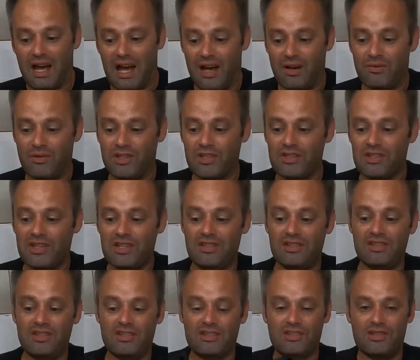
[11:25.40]
I wish they
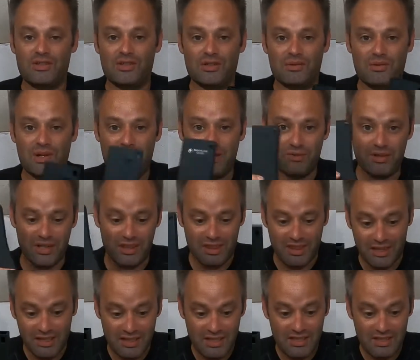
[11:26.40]
just do away with
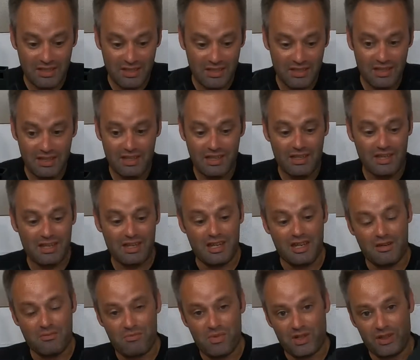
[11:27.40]
this
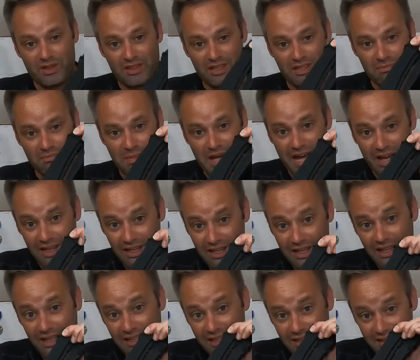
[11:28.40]
and put the mag
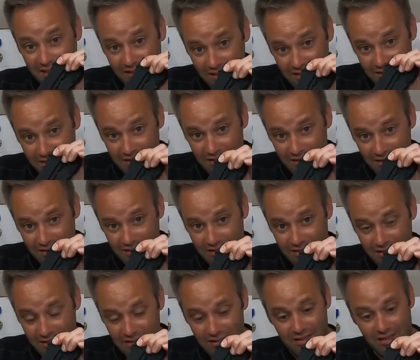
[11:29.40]

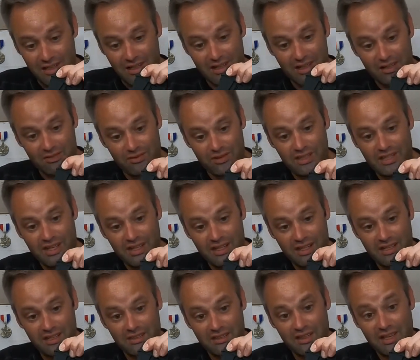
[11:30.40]
uh,
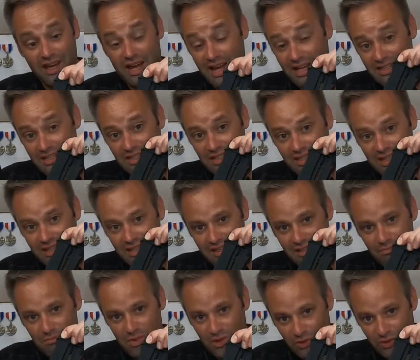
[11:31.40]
retaining latch
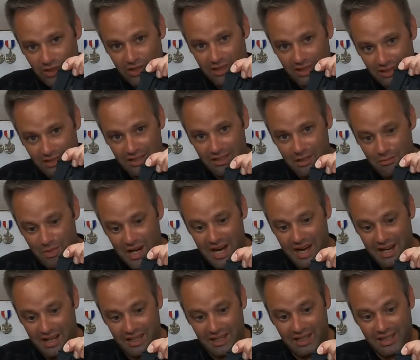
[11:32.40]
molded into the
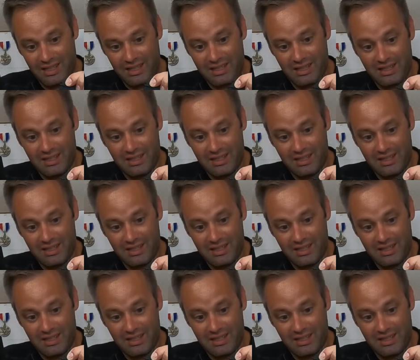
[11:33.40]
body.